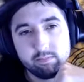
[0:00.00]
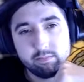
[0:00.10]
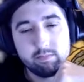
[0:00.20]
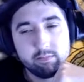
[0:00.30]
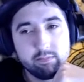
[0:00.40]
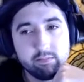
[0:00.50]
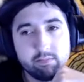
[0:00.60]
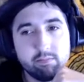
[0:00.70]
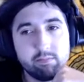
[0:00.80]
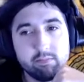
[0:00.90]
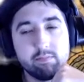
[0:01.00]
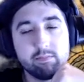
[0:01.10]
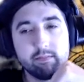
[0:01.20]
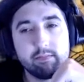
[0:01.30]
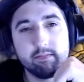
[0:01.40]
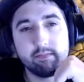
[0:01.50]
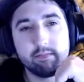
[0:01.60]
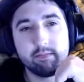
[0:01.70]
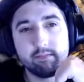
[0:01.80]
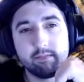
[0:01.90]

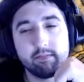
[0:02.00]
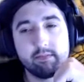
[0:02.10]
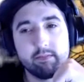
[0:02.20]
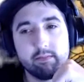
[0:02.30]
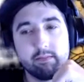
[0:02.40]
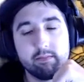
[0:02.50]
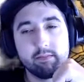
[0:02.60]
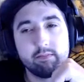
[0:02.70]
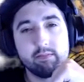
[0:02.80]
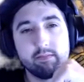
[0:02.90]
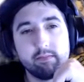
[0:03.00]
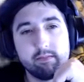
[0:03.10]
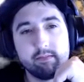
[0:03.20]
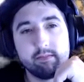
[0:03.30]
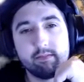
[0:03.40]
The person shown says nothing.